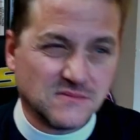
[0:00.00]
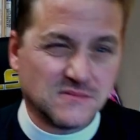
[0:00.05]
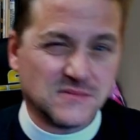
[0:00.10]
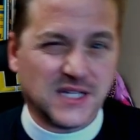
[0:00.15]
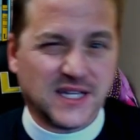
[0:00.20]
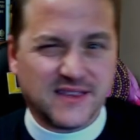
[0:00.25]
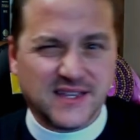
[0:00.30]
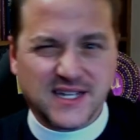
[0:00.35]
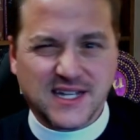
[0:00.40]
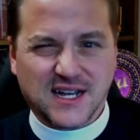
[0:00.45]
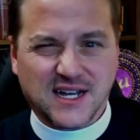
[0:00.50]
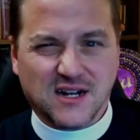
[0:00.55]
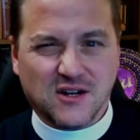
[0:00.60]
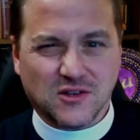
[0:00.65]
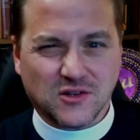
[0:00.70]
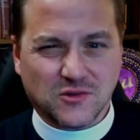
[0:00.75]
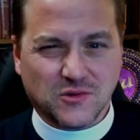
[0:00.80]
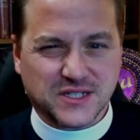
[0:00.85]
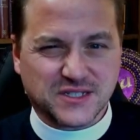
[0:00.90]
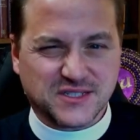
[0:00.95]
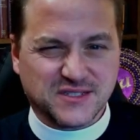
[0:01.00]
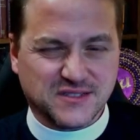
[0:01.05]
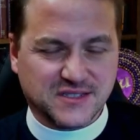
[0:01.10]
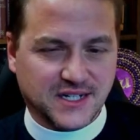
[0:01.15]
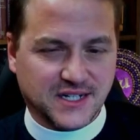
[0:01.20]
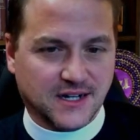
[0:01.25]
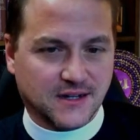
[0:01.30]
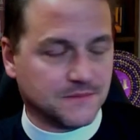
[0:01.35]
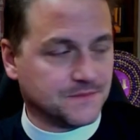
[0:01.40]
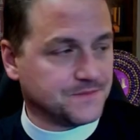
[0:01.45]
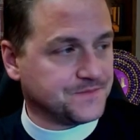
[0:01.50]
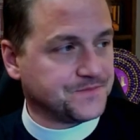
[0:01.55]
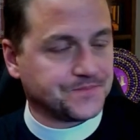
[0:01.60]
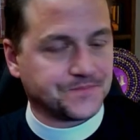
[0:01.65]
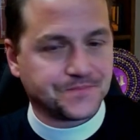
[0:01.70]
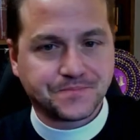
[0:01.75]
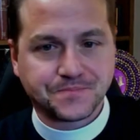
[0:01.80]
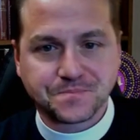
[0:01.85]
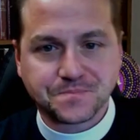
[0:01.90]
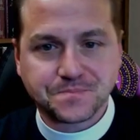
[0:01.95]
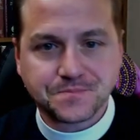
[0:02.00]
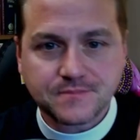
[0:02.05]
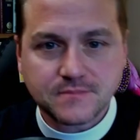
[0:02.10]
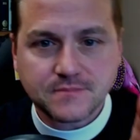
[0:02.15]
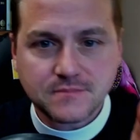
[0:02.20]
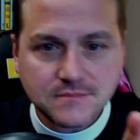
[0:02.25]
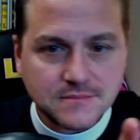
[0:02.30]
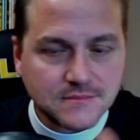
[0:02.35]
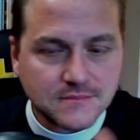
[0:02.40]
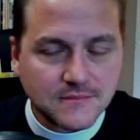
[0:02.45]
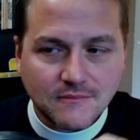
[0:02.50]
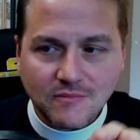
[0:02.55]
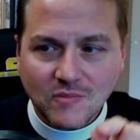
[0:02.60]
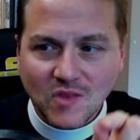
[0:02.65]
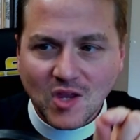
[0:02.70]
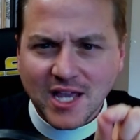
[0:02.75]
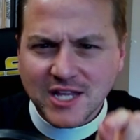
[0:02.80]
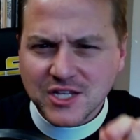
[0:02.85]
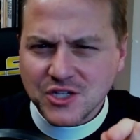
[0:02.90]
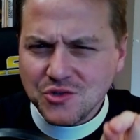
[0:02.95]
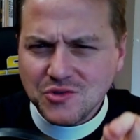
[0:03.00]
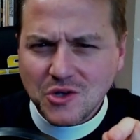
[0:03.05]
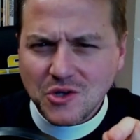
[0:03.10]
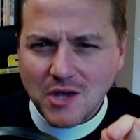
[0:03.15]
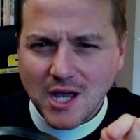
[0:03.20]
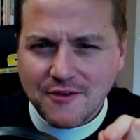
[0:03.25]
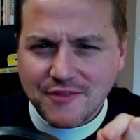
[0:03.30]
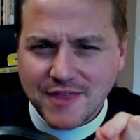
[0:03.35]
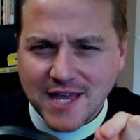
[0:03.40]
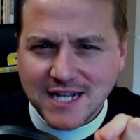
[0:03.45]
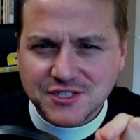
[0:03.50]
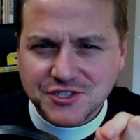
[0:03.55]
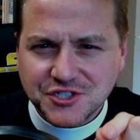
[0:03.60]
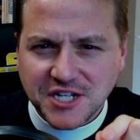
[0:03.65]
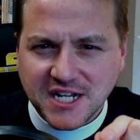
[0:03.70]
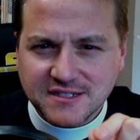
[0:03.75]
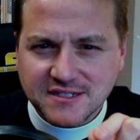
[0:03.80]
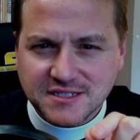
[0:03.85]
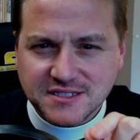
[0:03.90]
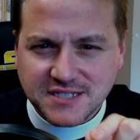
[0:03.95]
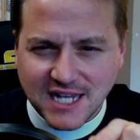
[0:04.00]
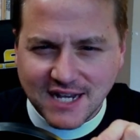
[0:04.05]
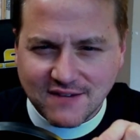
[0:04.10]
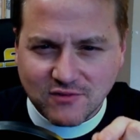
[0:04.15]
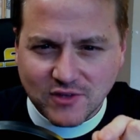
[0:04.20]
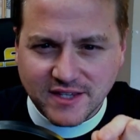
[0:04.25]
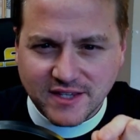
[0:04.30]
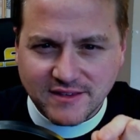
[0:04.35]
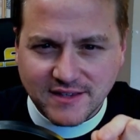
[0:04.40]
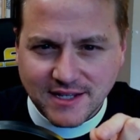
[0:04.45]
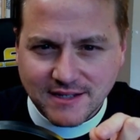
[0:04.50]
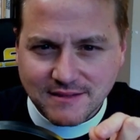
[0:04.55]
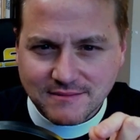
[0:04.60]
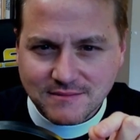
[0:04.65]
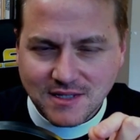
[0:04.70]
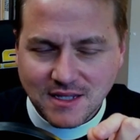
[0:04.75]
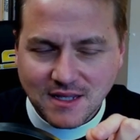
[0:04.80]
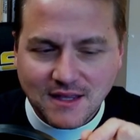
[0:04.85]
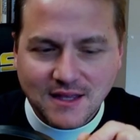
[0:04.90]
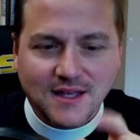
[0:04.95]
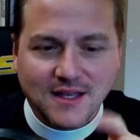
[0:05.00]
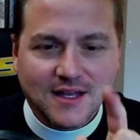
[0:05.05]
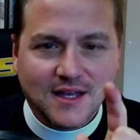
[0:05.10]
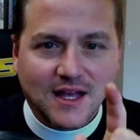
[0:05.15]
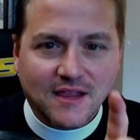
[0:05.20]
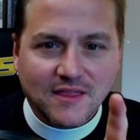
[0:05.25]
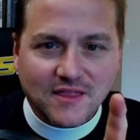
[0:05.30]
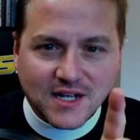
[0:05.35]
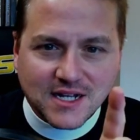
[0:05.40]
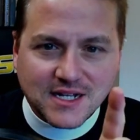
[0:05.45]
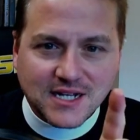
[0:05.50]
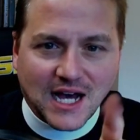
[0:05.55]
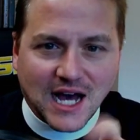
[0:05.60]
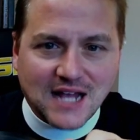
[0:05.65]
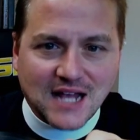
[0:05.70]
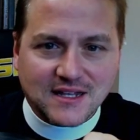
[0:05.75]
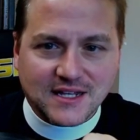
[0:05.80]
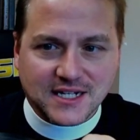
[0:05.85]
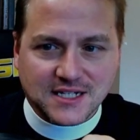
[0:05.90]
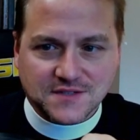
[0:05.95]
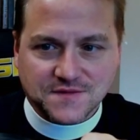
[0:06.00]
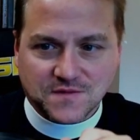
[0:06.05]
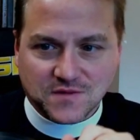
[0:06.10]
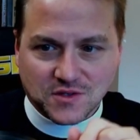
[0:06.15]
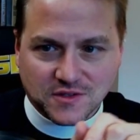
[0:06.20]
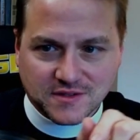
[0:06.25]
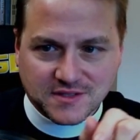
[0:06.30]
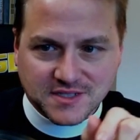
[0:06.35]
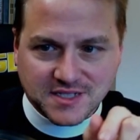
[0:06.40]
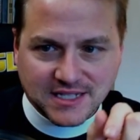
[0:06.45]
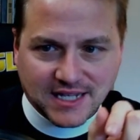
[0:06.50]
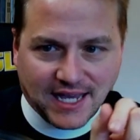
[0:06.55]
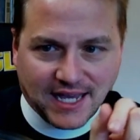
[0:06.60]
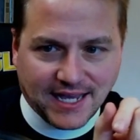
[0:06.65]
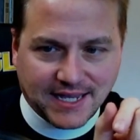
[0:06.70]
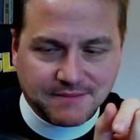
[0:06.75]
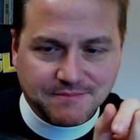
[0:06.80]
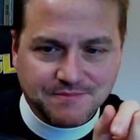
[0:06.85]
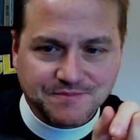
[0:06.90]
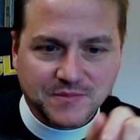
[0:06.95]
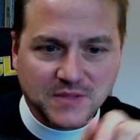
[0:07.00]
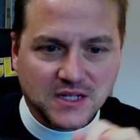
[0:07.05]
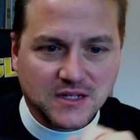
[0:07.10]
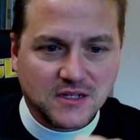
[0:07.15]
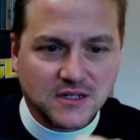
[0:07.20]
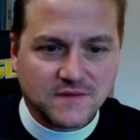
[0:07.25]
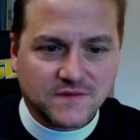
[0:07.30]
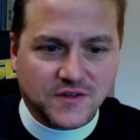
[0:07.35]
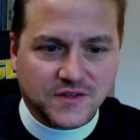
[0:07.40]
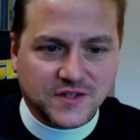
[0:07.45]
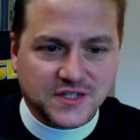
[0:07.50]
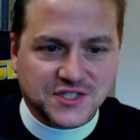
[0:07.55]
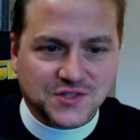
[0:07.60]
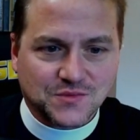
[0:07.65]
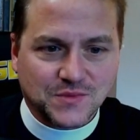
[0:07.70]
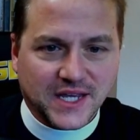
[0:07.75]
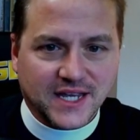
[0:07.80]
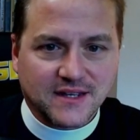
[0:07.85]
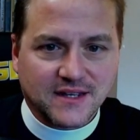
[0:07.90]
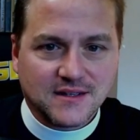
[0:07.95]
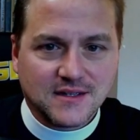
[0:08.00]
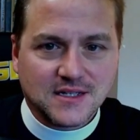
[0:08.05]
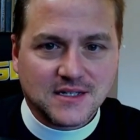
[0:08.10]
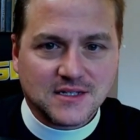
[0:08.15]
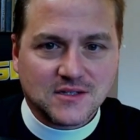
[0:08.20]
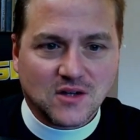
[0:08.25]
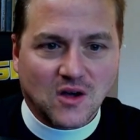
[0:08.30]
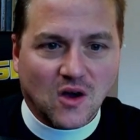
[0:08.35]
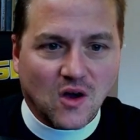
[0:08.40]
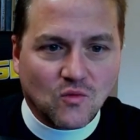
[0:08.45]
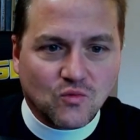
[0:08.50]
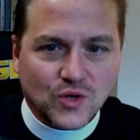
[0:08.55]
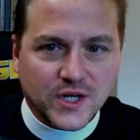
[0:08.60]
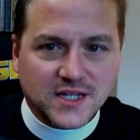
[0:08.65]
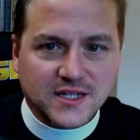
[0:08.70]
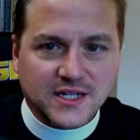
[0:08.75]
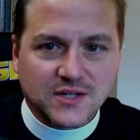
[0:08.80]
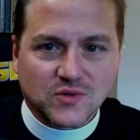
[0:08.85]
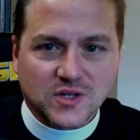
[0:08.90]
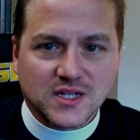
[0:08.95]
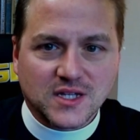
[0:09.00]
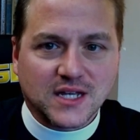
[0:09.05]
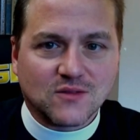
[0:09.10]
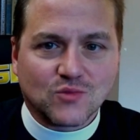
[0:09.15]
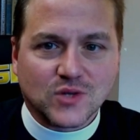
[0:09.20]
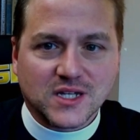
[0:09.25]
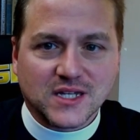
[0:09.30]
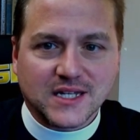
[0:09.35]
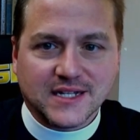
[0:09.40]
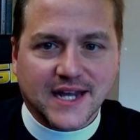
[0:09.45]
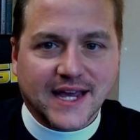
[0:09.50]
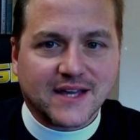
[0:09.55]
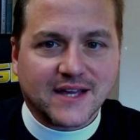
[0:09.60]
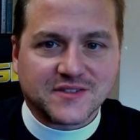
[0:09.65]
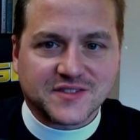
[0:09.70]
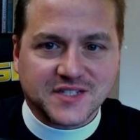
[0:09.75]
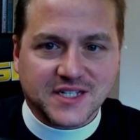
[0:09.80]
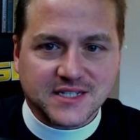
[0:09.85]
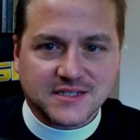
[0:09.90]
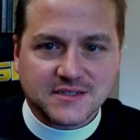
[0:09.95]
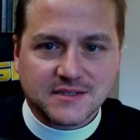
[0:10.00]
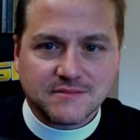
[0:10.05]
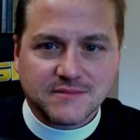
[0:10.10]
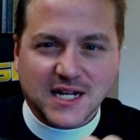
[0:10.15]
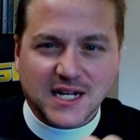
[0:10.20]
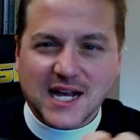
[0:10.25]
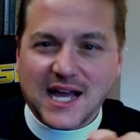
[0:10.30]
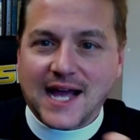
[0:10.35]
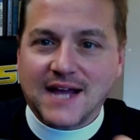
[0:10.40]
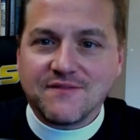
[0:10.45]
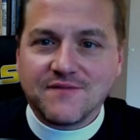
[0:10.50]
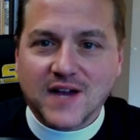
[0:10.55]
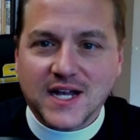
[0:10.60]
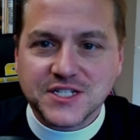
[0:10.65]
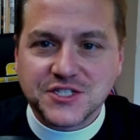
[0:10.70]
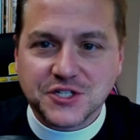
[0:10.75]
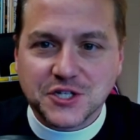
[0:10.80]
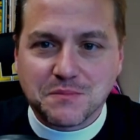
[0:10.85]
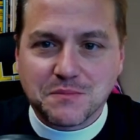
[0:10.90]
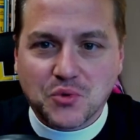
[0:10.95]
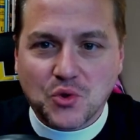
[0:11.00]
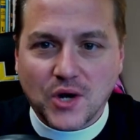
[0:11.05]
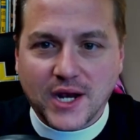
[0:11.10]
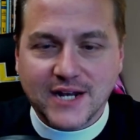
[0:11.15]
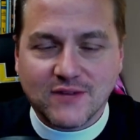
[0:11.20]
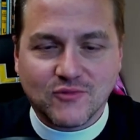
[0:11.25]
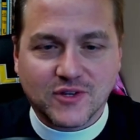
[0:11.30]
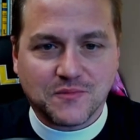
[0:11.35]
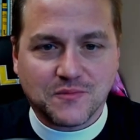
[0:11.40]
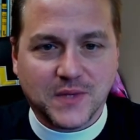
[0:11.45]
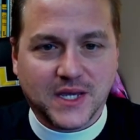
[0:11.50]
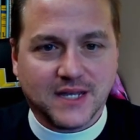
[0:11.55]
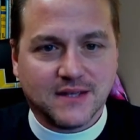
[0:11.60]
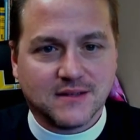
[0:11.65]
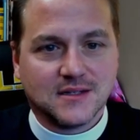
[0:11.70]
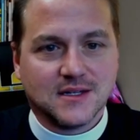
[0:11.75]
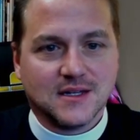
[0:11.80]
I think I got all the questions there. And you know how that changed everything. The collect for today, for this week, really, really, really nails it. And I invite you to pray it with me.